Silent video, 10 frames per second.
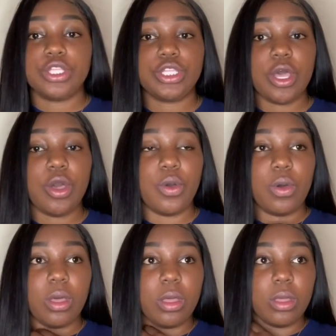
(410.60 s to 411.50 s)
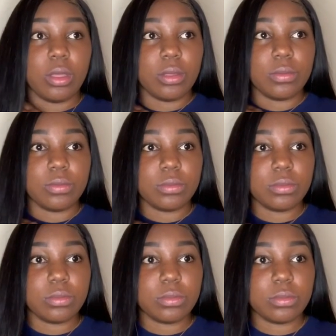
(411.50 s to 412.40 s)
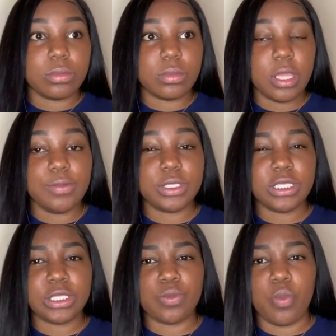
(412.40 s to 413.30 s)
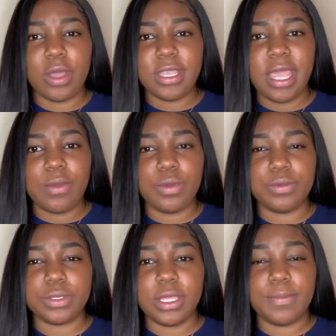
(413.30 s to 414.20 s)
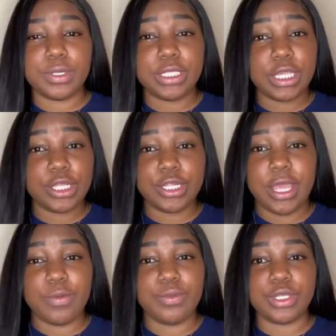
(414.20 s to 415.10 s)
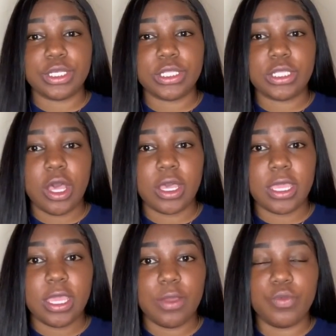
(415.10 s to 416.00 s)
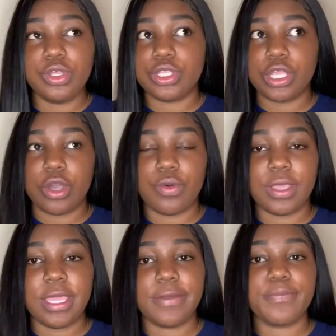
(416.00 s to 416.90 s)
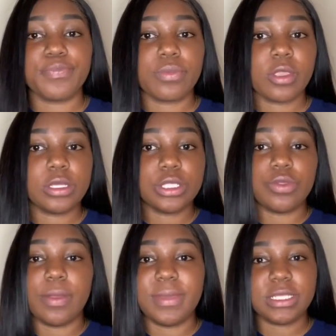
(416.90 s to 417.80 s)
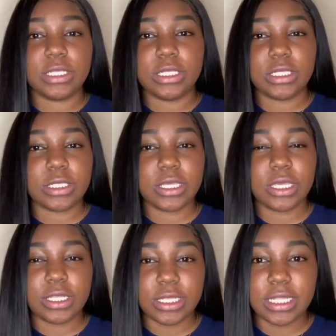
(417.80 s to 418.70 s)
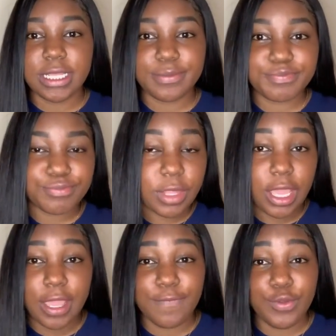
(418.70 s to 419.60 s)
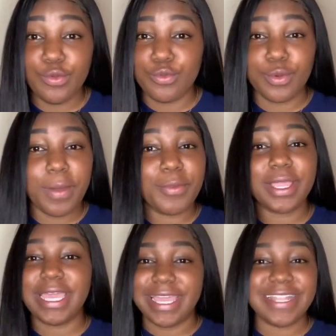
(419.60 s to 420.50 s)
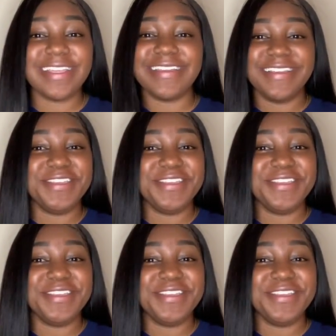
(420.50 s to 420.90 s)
So um, it was just one night we was in particular that we were just talking. We used to talk on Kik, so the messages could delete. If you remember Kik, they